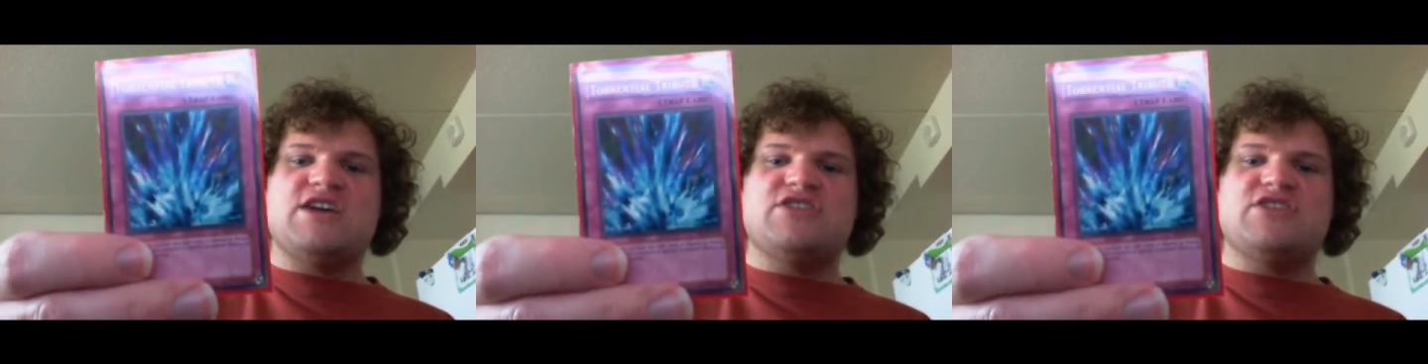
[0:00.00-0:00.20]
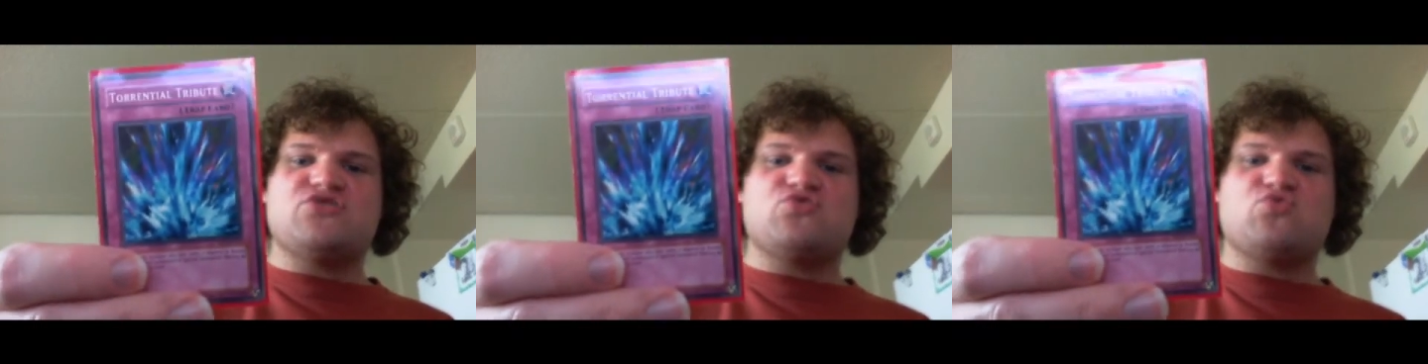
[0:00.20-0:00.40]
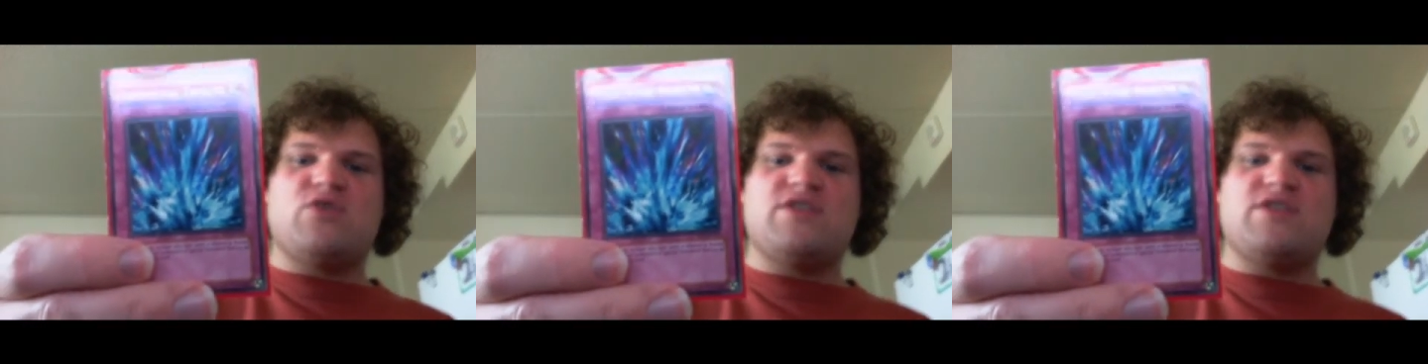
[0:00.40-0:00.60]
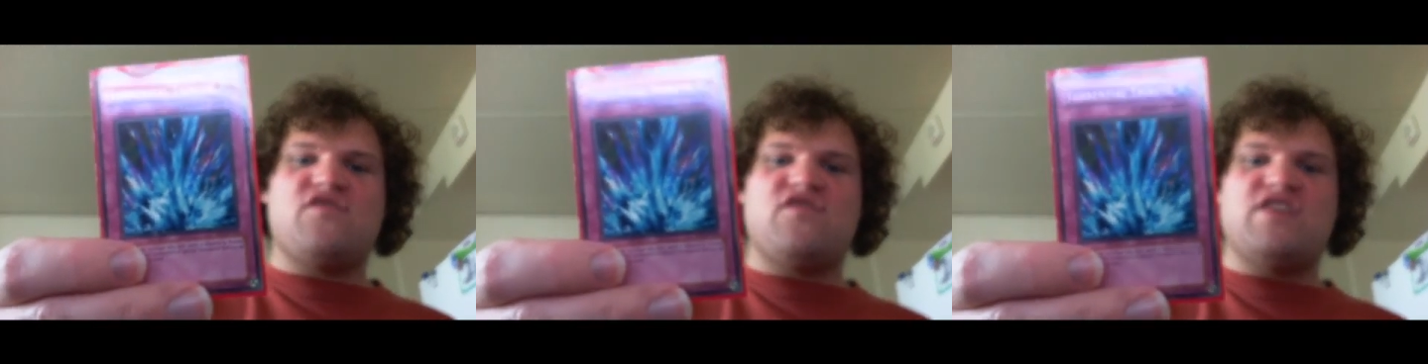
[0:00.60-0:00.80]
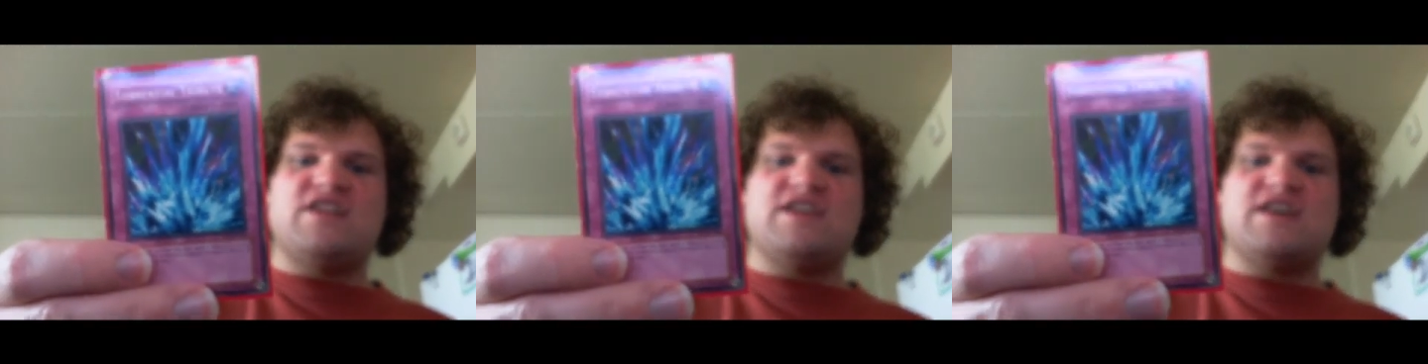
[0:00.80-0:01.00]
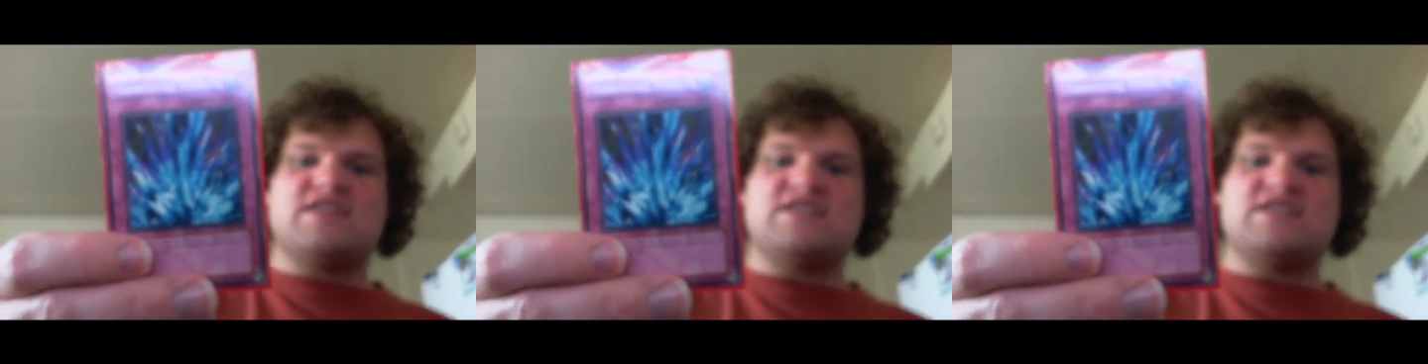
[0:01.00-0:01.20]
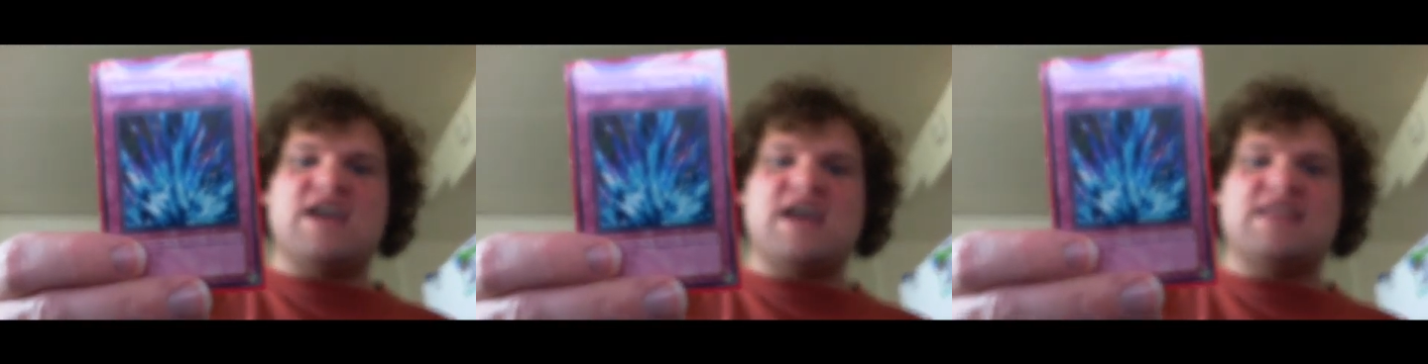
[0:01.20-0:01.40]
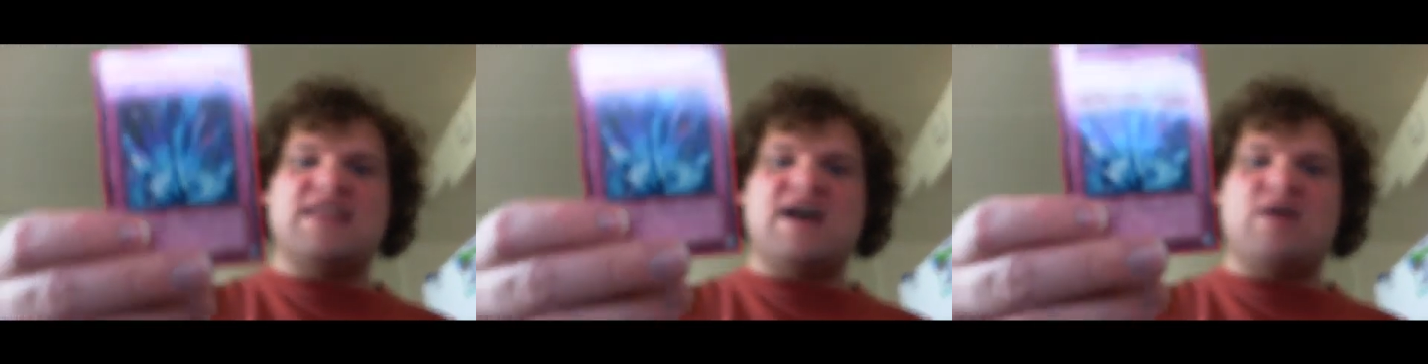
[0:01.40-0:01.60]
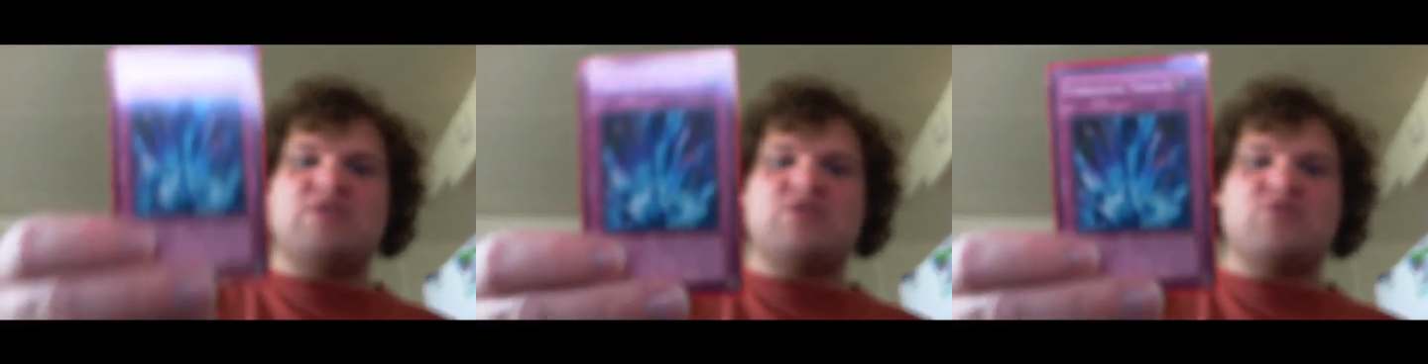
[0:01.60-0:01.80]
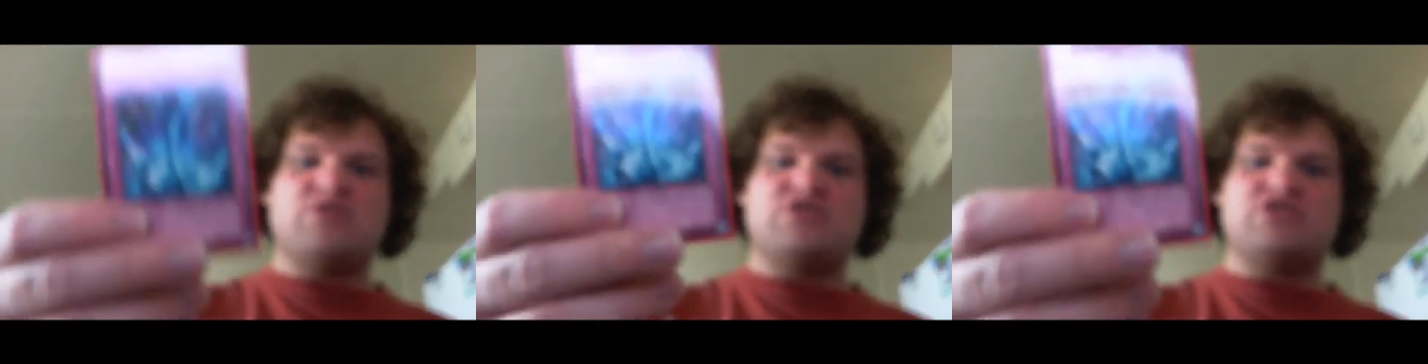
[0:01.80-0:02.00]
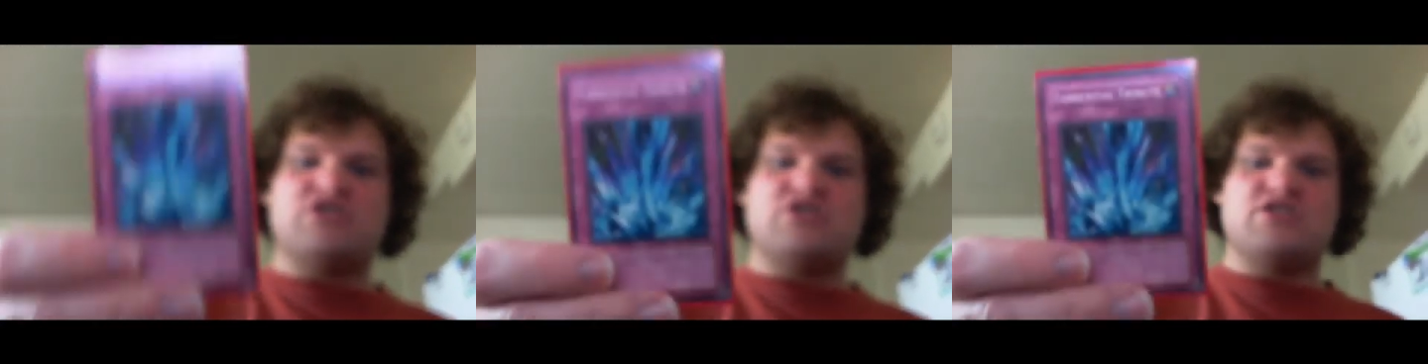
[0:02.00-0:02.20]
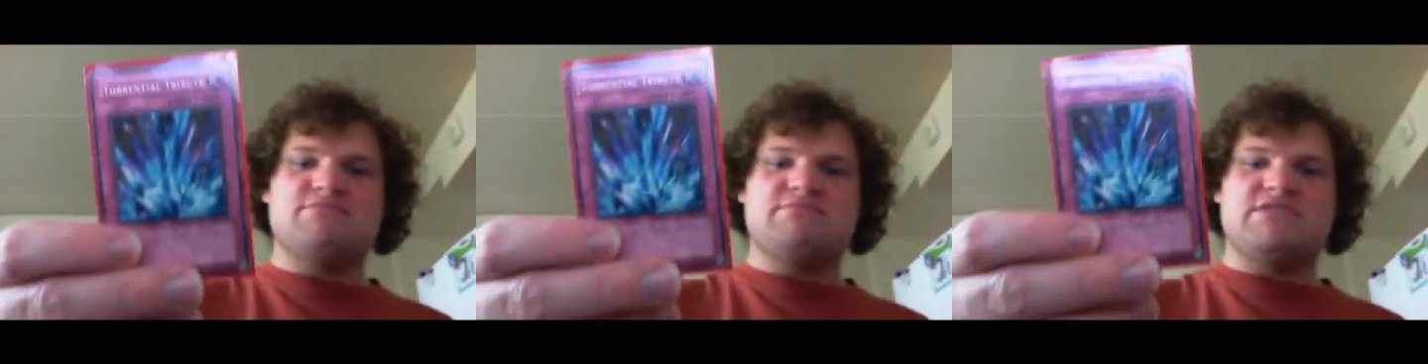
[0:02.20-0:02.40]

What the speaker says: destroy the Phoenix and allow it to return,